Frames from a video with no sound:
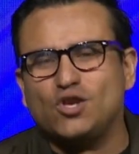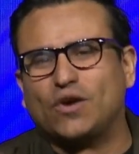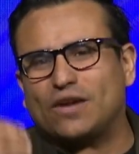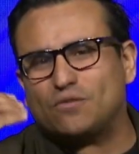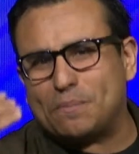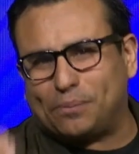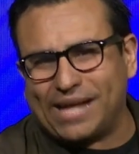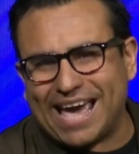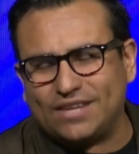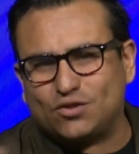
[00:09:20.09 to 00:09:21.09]
You can
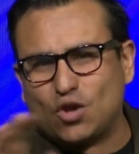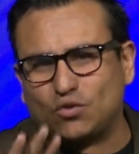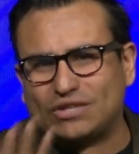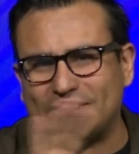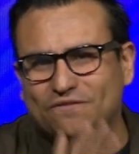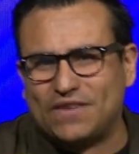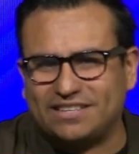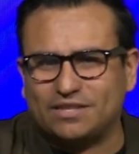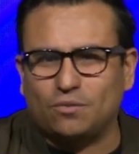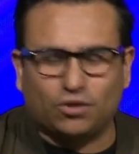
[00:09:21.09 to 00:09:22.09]
replace those
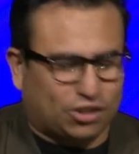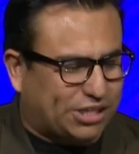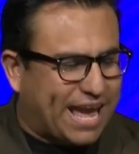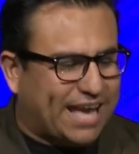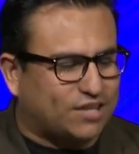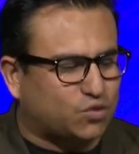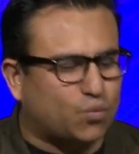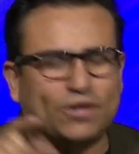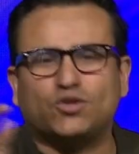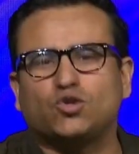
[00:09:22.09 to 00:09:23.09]
invisible
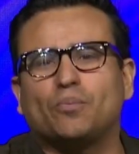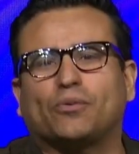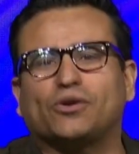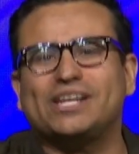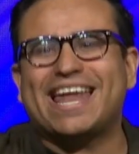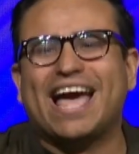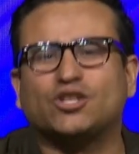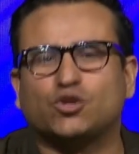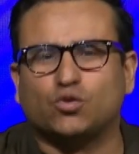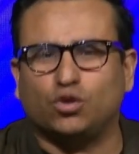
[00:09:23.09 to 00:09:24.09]
chains with
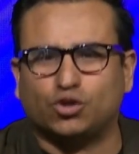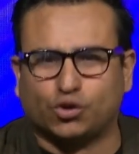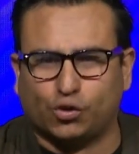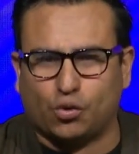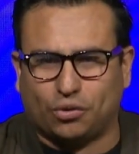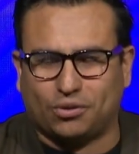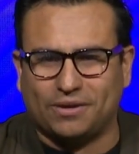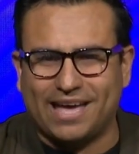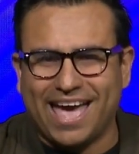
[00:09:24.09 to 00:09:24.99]
supernatural truth.